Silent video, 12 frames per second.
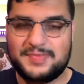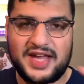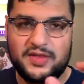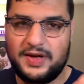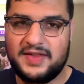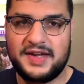
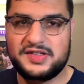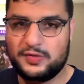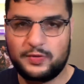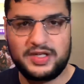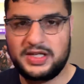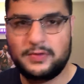By the way, that is
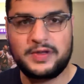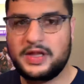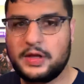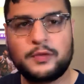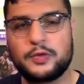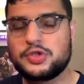really, really
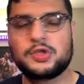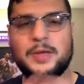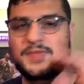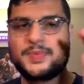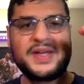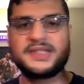crucial.
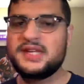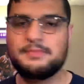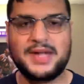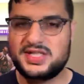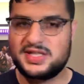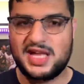I'm surprised I didn't
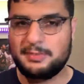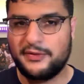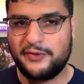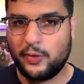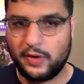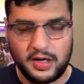mention that
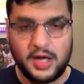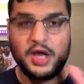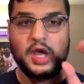before.